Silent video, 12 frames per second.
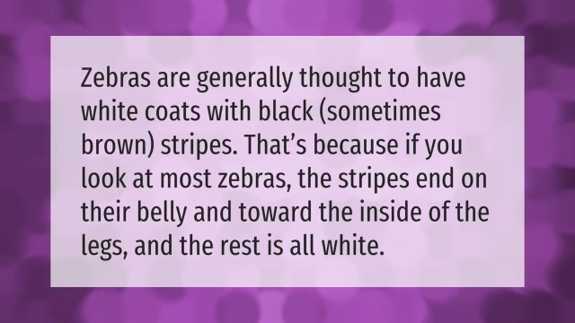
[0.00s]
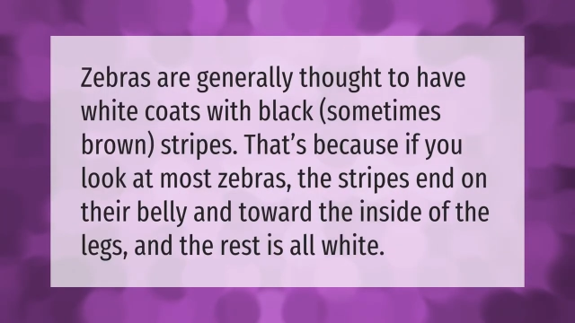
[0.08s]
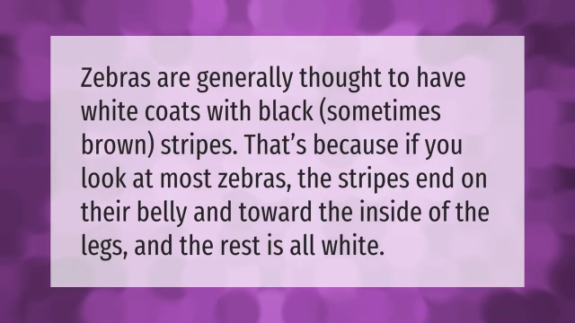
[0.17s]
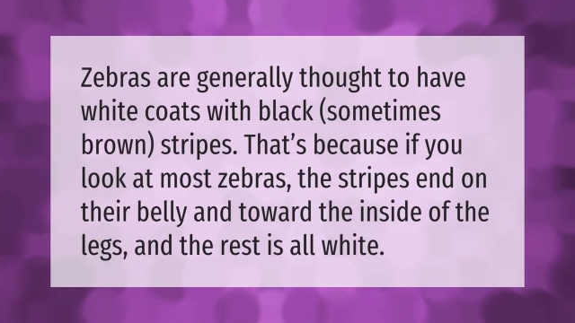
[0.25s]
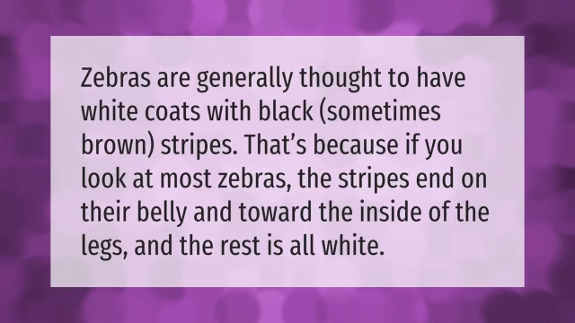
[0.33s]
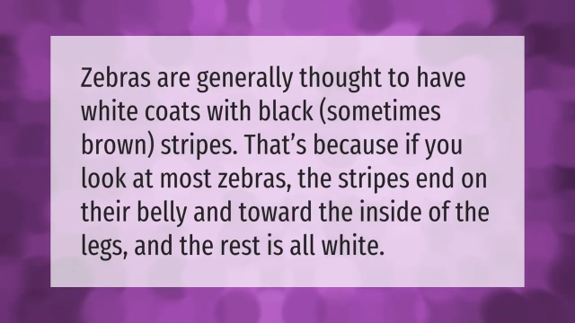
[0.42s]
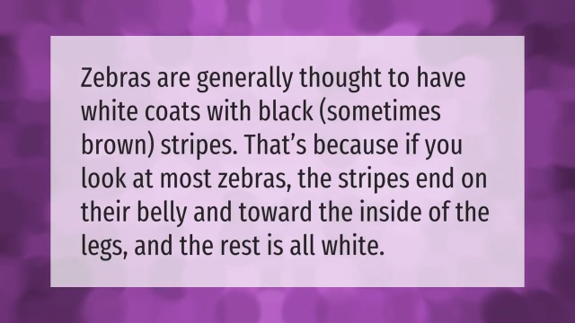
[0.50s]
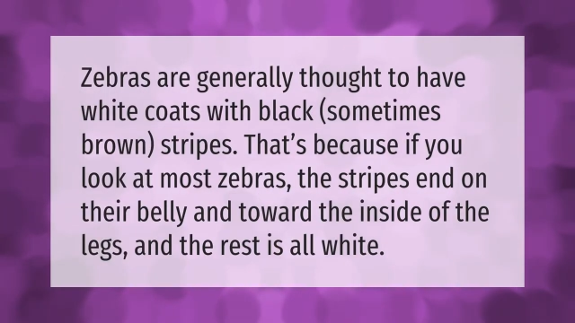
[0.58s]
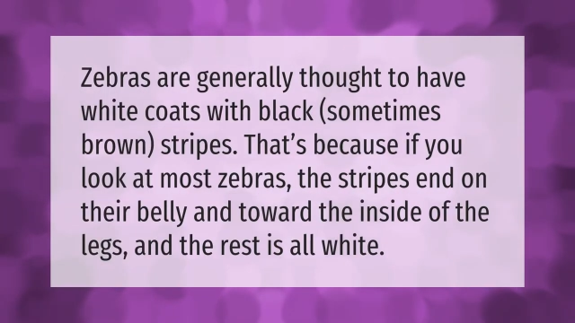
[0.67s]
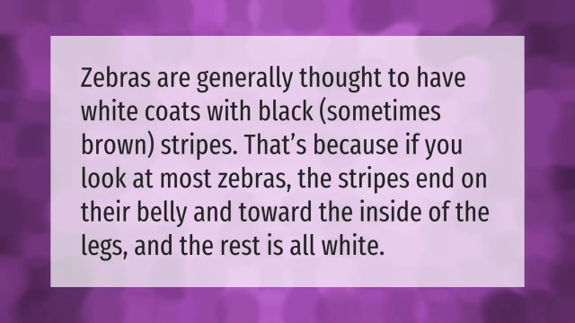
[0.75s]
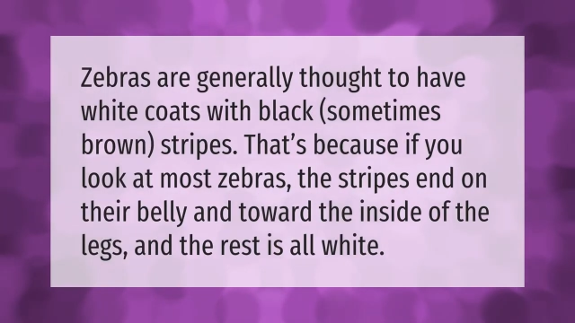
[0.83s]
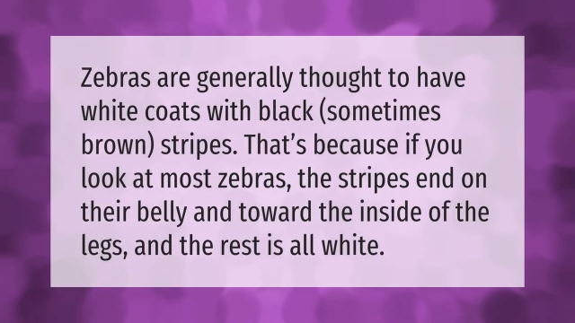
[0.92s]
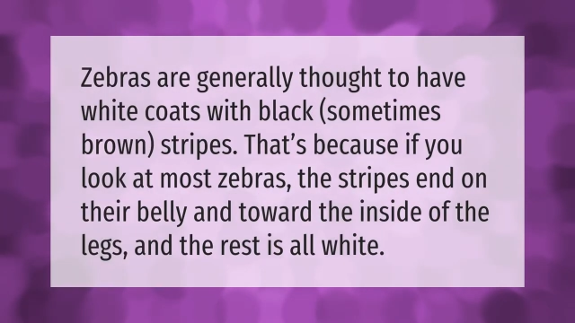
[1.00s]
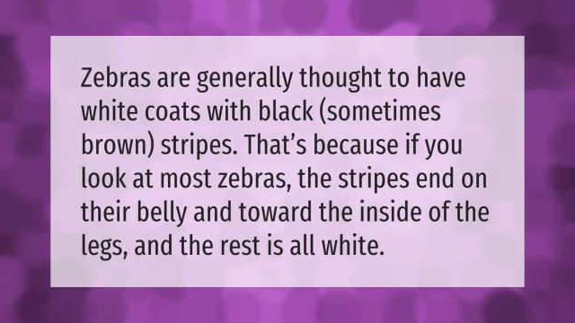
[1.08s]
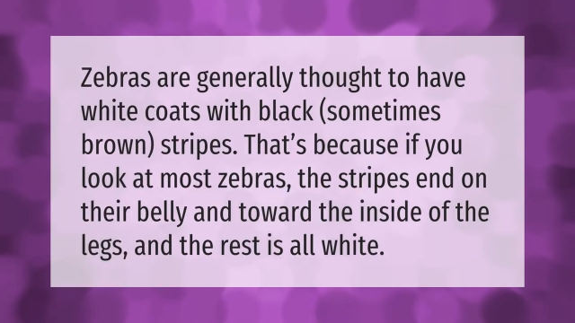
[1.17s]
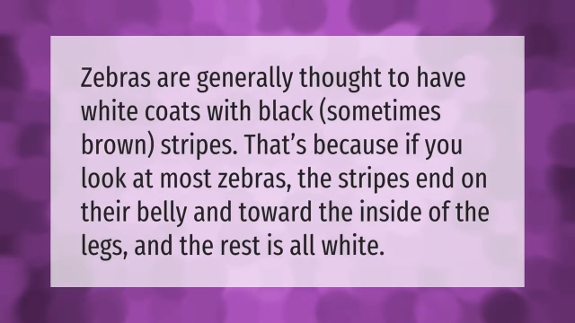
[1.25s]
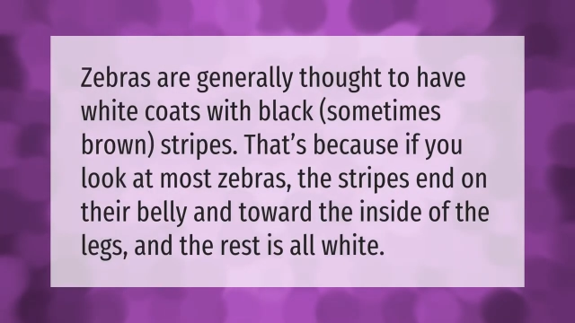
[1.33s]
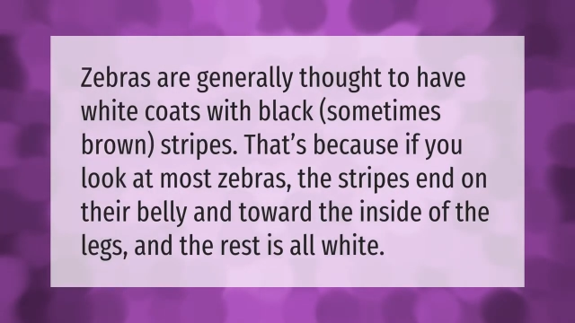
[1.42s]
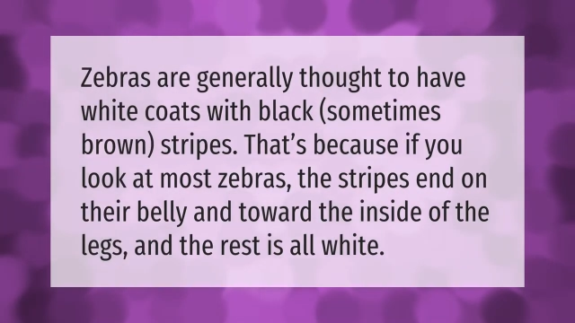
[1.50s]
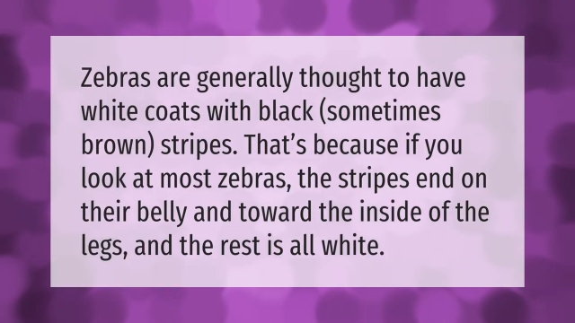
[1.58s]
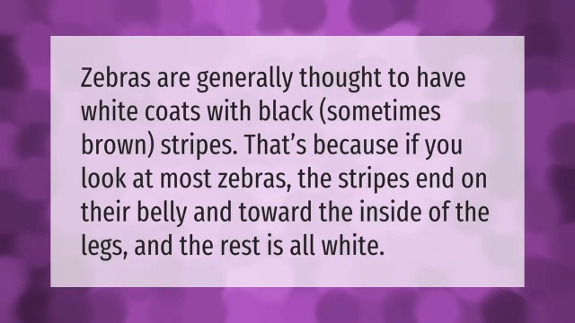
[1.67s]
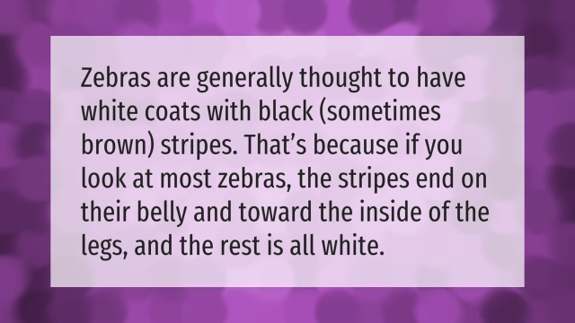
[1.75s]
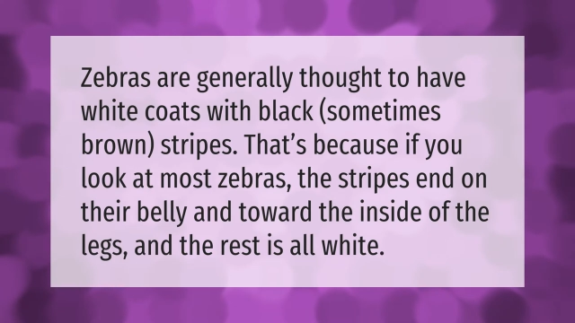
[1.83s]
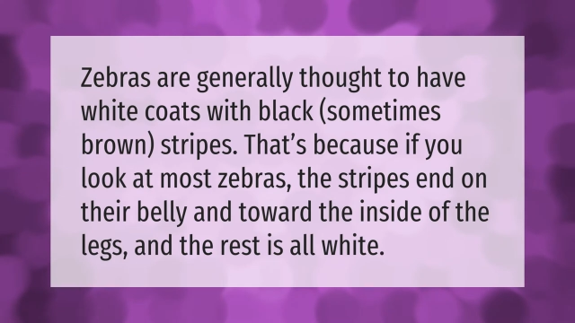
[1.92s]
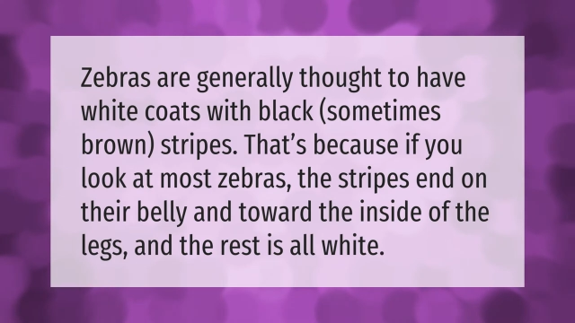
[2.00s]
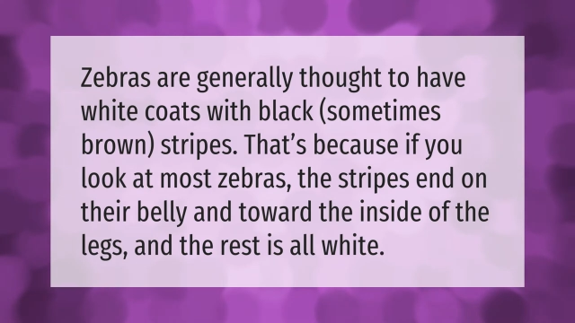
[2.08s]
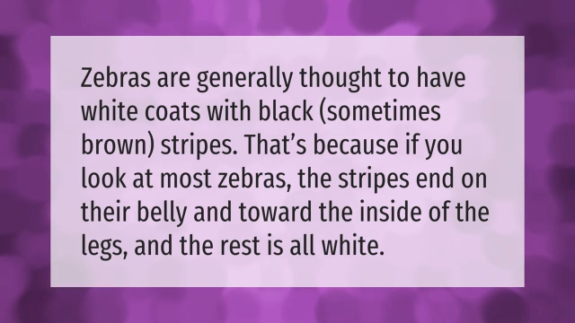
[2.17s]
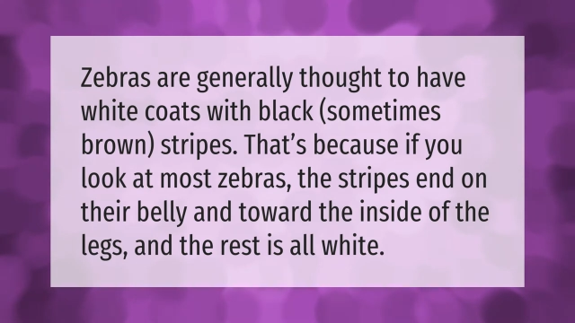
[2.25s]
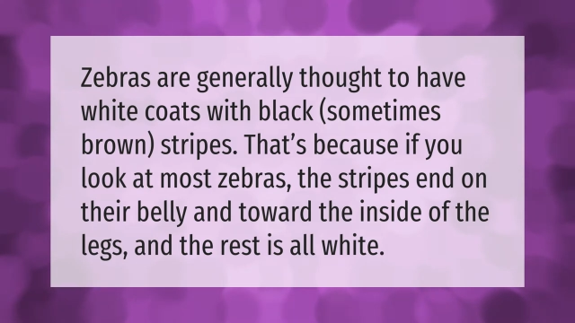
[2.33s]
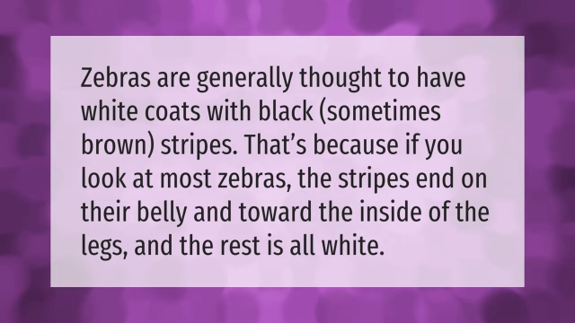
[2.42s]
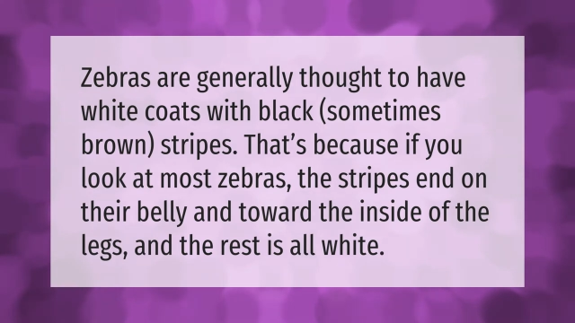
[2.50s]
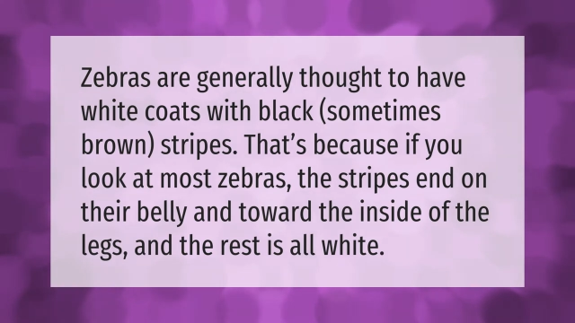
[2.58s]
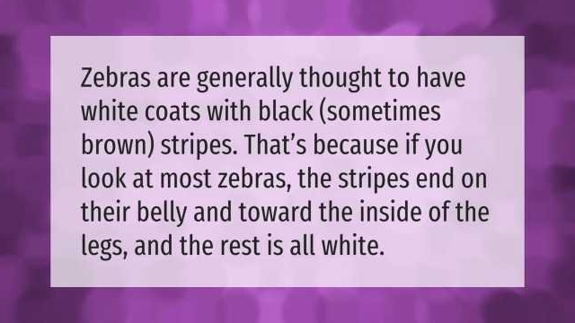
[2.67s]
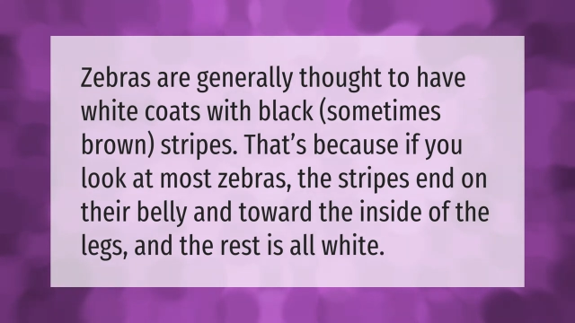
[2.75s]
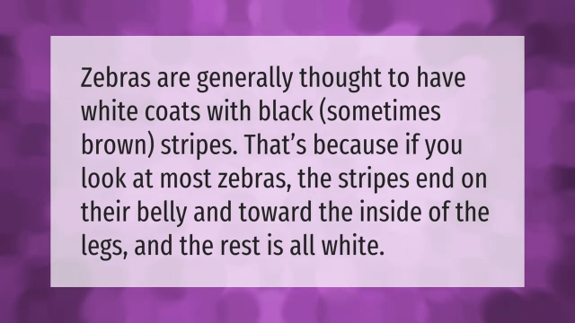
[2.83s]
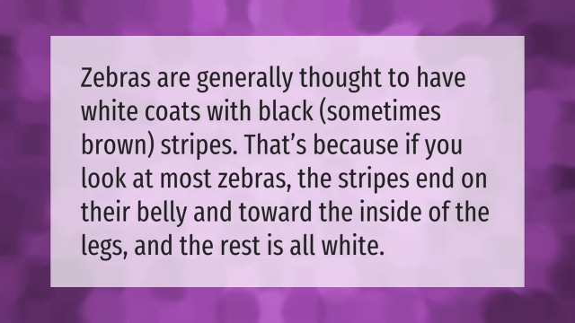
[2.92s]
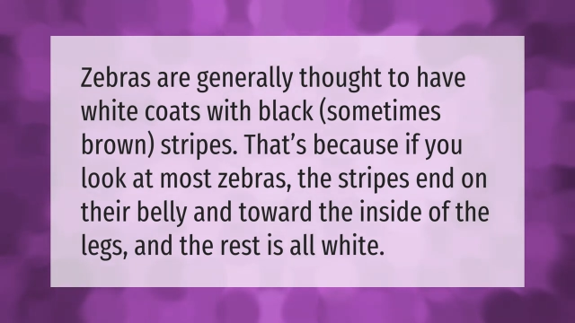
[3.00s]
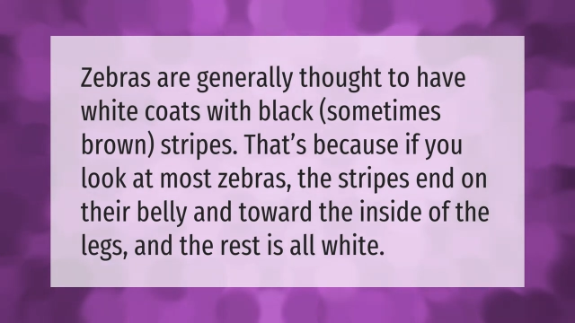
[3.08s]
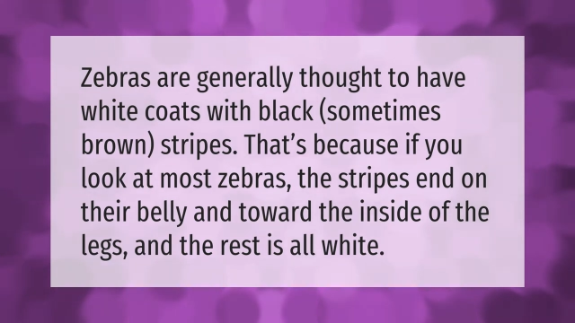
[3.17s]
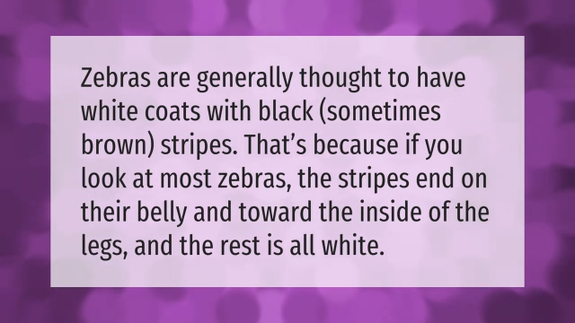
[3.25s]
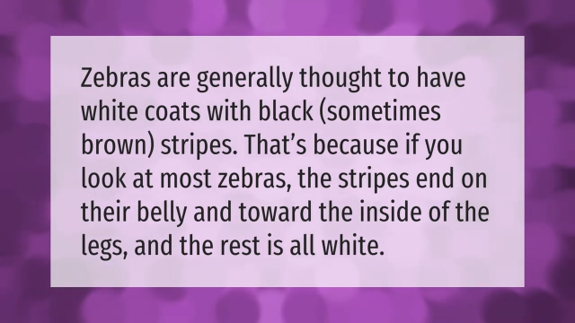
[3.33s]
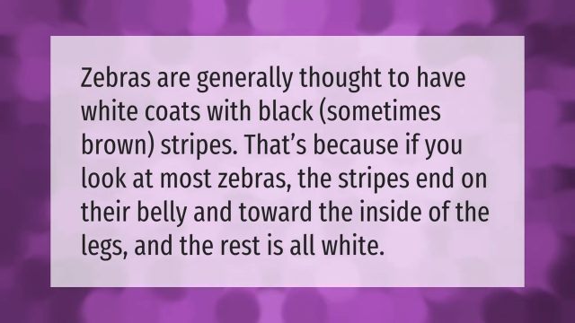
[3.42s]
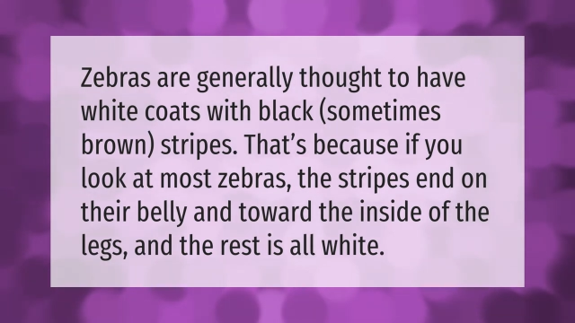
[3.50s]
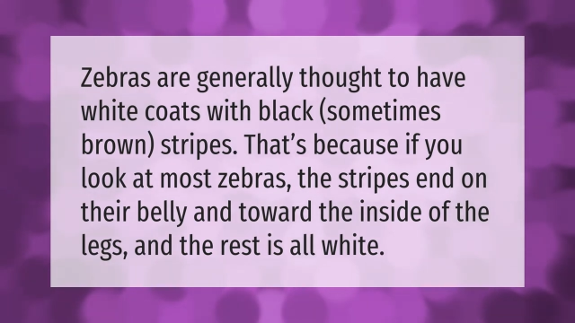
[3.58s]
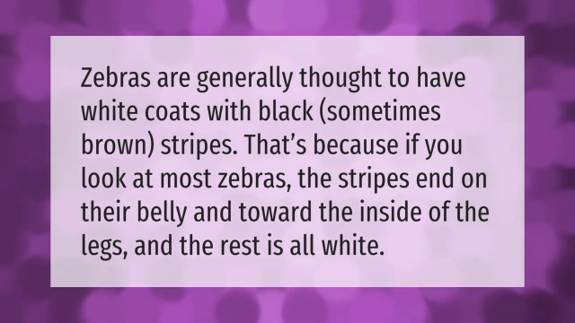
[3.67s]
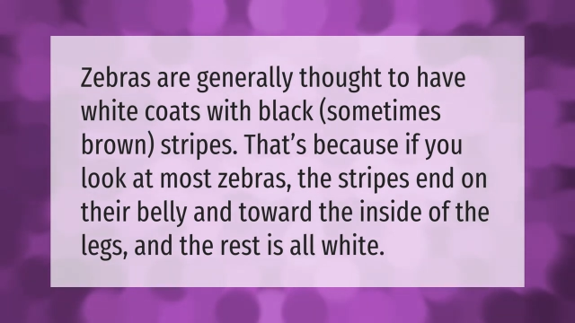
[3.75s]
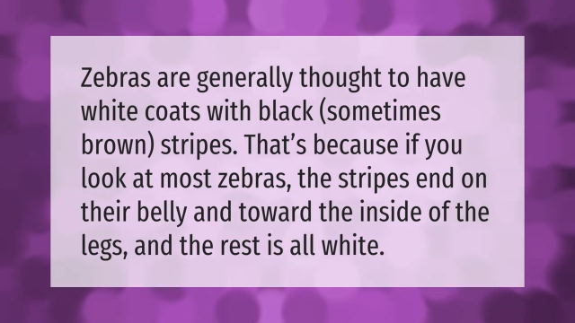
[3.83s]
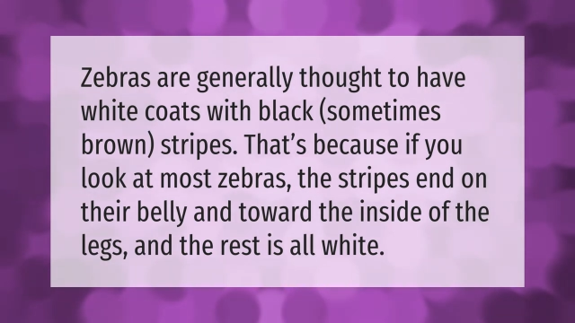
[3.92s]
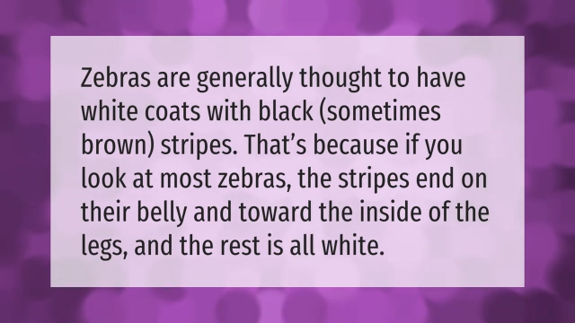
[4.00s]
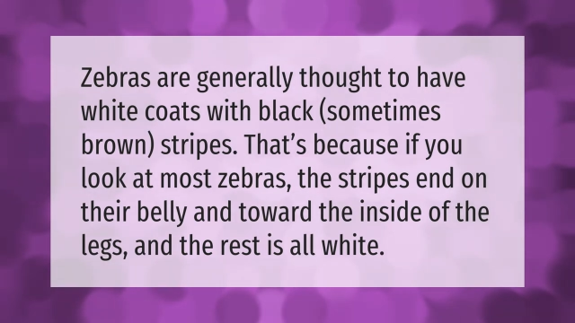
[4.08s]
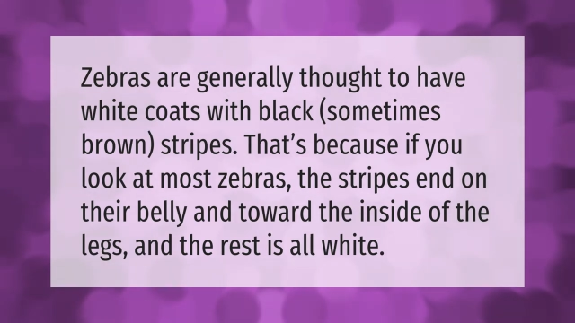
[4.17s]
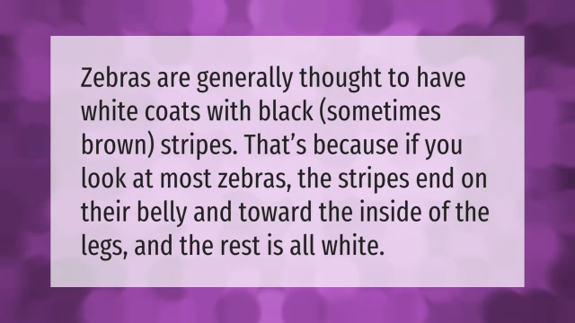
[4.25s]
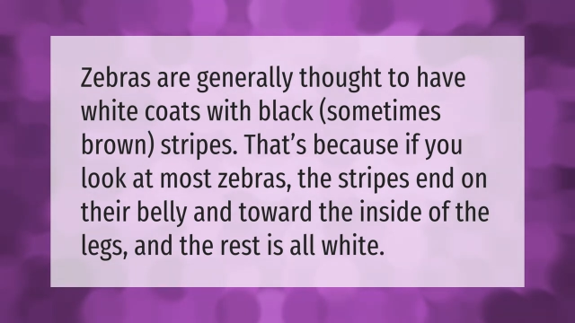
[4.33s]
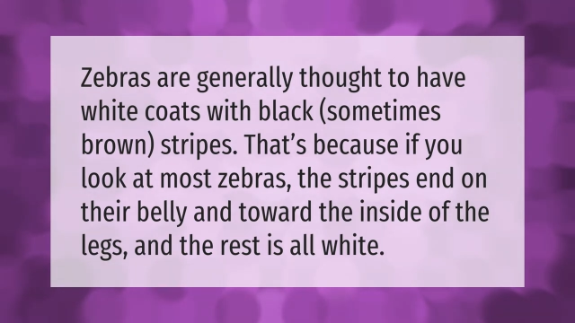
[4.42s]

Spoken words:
Nobody's mouth can be seen.